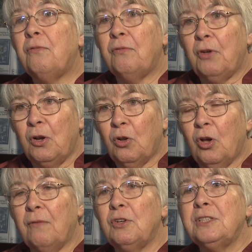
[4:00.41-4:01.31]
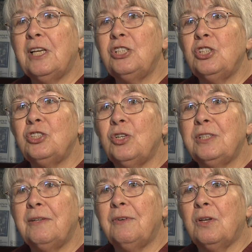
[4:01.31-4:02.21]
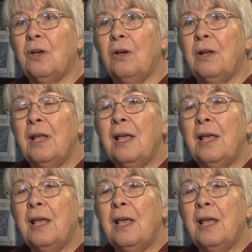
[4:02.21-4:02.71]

Phone conversations are difficult.